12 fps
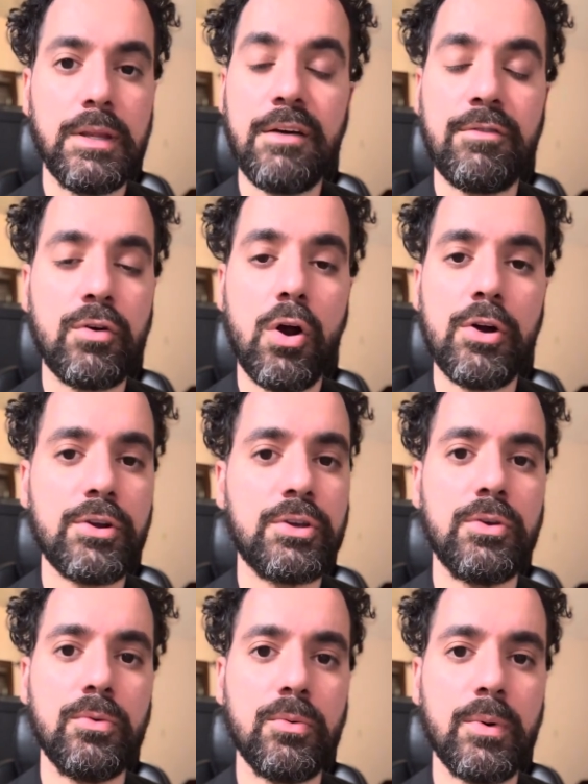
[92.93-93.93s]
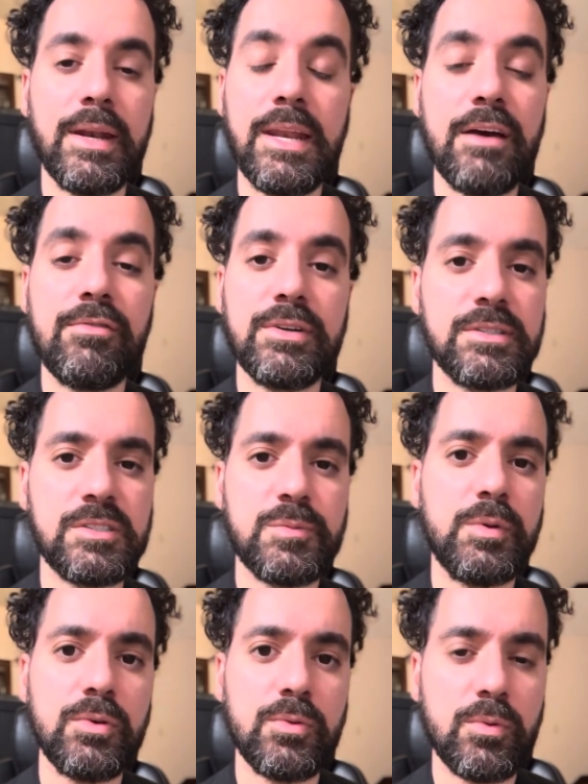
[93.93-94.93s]
Never argue and never
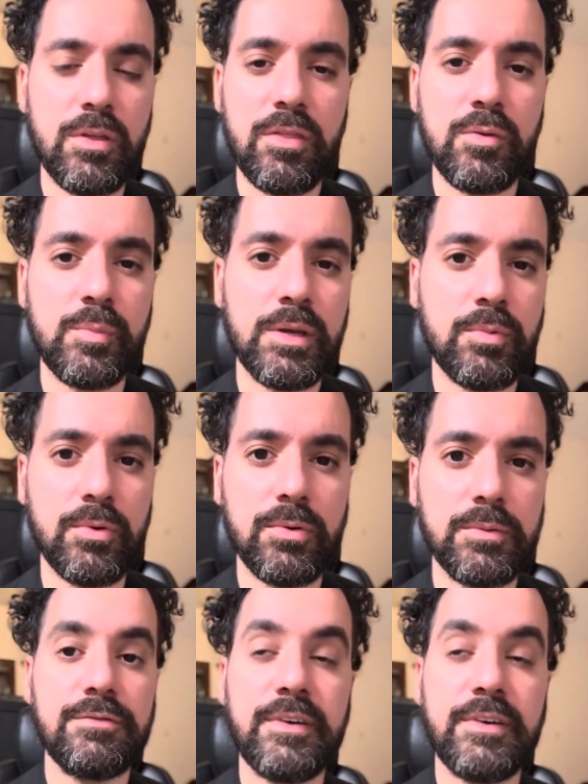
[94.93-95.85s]
dispute with other people.